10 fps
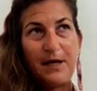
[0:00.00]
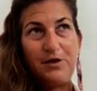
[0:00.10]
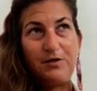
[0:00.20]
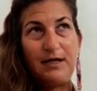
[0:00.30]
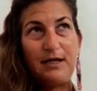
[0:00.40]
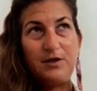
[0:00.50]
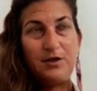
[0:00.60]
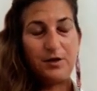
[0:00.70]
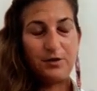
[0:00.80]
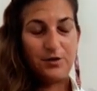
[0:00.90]
you need
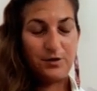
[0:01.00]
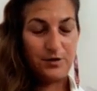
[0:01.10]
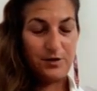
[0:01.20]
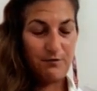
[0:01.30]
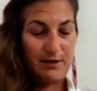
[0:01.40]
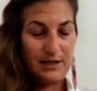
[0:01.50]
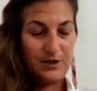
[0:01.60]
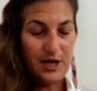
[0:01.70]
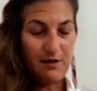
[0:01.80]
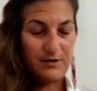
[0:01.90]
to
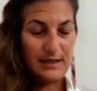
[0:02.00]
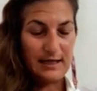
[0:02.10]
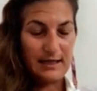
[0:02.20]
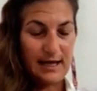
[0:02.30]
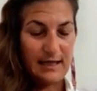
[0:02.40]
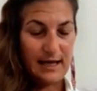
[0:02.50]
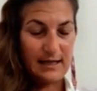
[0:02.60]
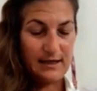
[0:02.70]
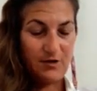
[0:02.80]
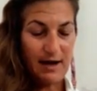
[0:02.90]
reach out
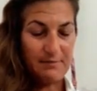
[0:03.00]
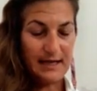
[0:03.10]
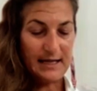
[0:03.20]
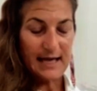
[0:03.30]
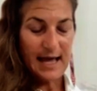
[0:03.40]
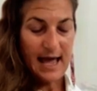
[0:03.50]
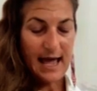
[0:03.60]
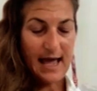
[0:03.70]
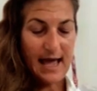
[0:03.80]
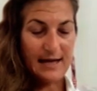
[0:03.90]
and grab that
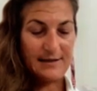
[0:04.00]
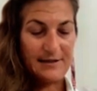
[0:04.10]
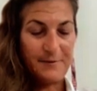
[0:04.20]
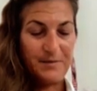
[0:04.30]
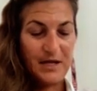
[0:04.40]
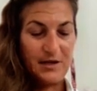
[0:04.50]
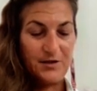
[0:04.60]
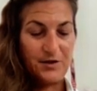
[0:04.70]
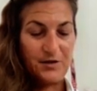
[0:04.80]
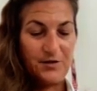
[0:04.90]
hand,
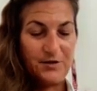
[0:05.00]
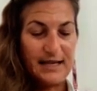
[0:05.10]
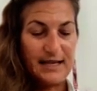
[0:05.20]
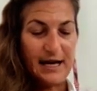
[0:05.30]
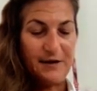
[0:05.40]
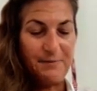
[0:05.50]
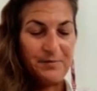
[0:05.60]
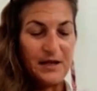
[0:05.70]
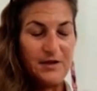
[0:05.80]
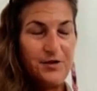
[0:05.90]
so to say.
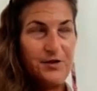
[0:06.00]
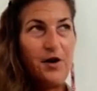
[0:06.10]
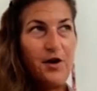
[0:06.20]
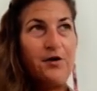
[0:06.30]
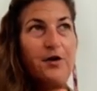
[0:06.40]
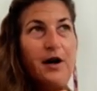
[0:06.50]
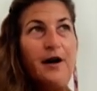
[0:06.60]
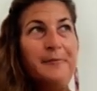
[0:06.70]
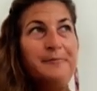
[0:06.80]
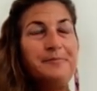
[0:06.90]
So
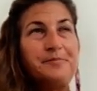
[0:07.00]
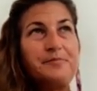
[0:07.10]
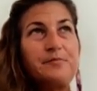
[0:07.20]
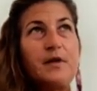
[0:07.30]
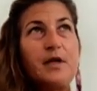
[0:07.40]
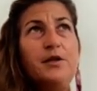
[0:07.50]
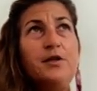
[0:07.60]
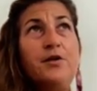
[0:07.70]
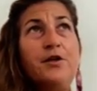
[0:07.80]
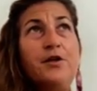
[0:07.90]

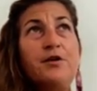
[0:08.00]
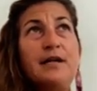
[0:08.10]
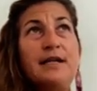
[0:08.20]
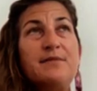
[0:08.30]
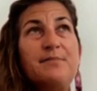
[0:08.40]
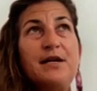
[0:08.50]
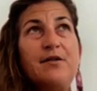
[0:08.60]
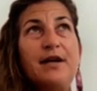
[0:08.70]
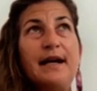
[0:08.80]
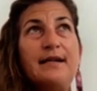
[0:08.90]
your
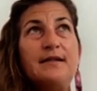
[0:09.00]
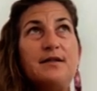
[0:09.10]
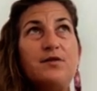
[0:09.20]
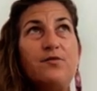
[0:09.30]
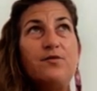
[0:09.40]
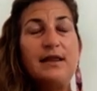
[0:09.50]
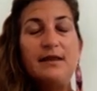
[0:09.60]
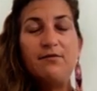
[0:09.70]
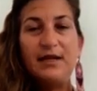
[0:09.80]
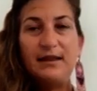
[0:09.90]
experience
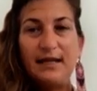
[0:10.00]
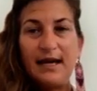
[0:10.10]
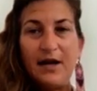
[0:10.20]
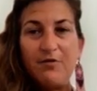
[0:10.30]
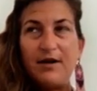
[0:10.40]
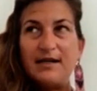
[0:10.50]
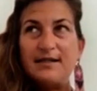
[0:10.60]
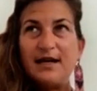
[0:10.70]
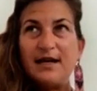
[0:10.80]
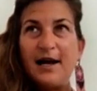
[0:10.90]
with the
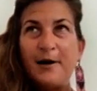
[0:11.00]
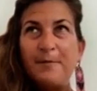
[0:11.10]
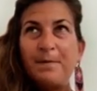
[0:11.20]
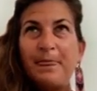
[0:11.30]
ayahuasca,